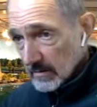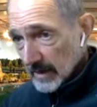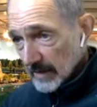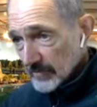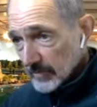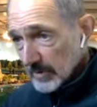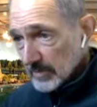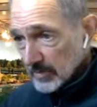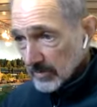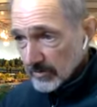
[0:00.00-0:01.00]
After we
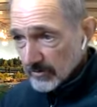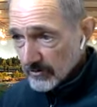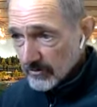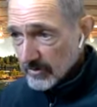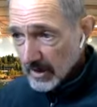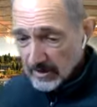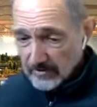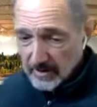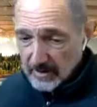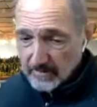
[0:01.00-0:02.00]
pull these two
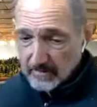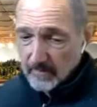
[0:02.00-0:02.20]
guys in,